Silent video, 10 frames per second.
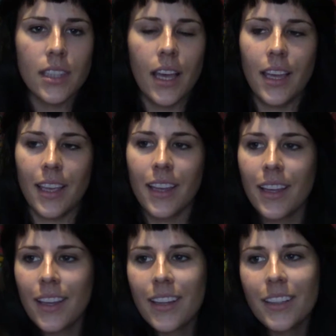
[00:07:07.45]
Like,
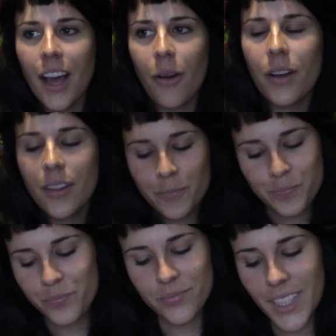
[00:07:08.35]
no,
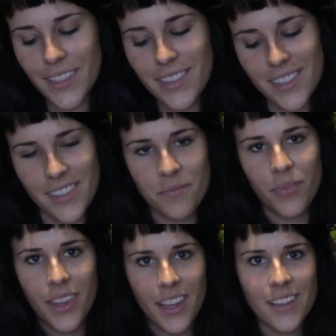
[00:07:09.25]
it's
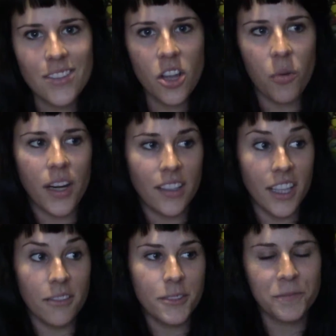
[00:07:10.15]
no way to
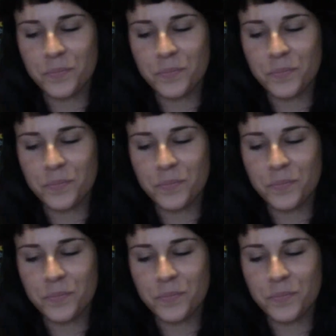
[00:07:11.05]
live.